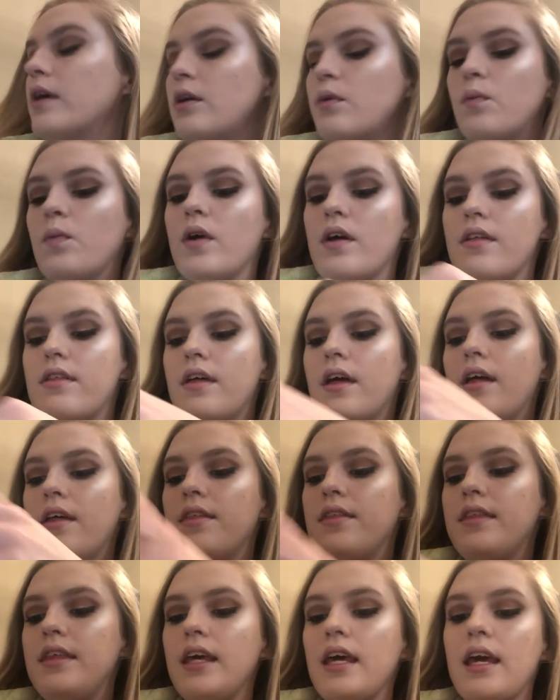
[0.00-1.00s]
in with
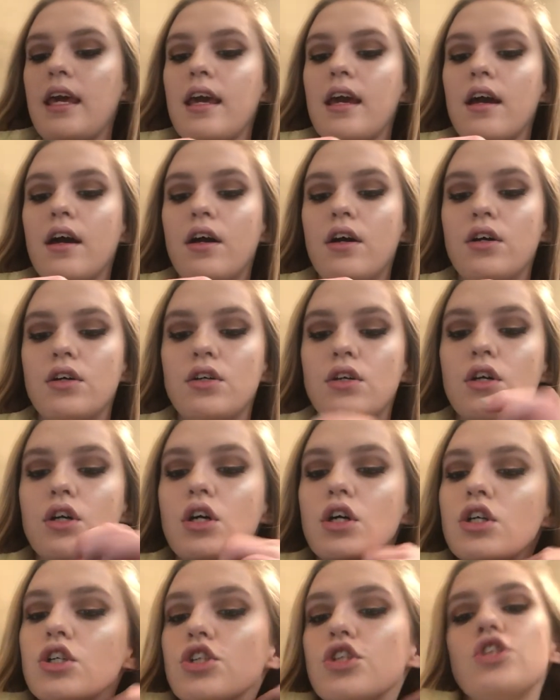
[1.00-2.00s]
the
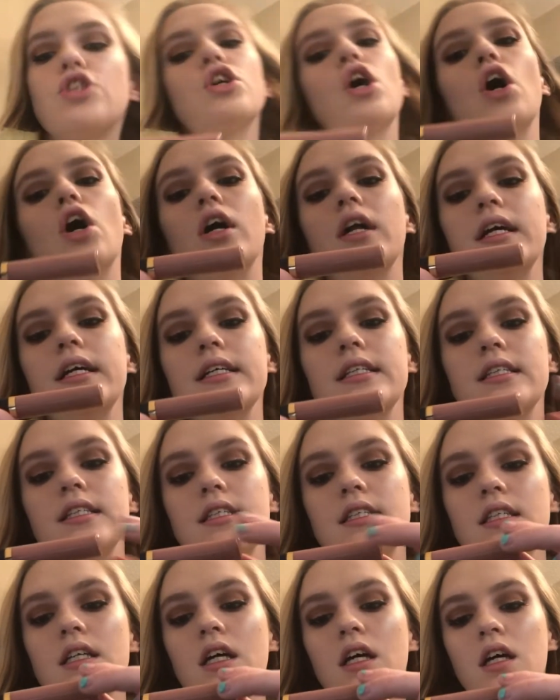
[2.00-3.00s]

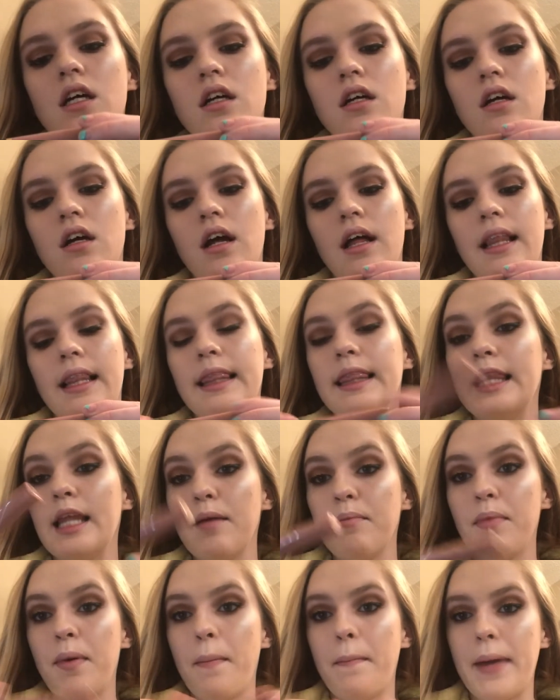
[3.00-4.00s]
Tarteist
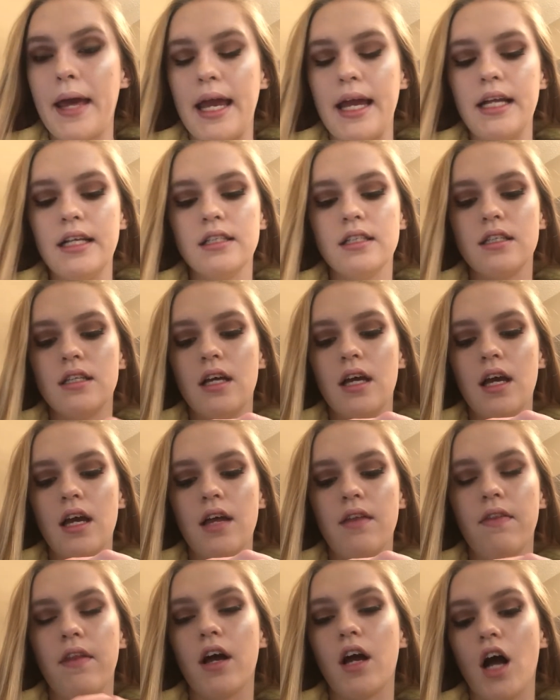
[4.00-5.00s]
lip paint
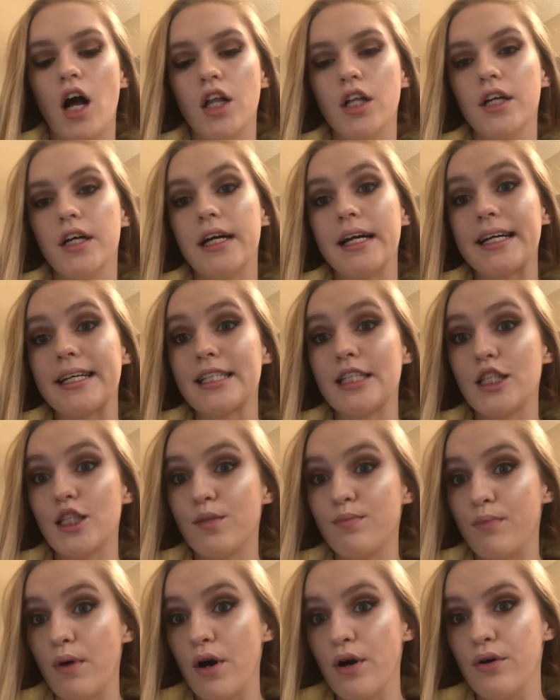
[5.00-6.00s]
in the color
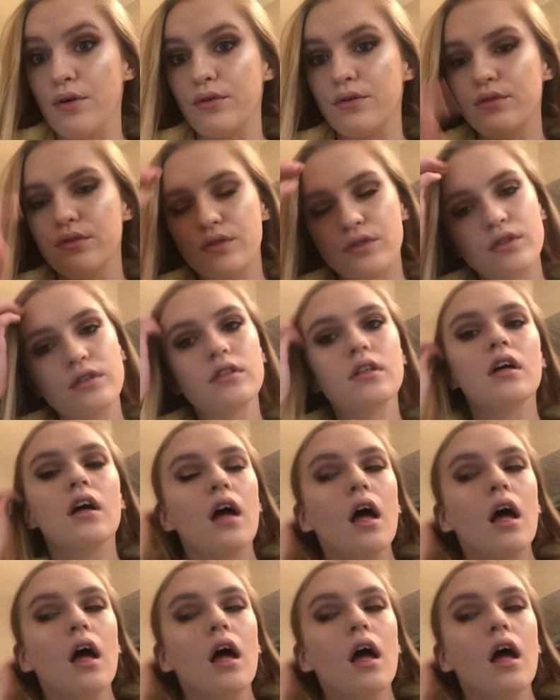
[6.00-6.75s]
Exposed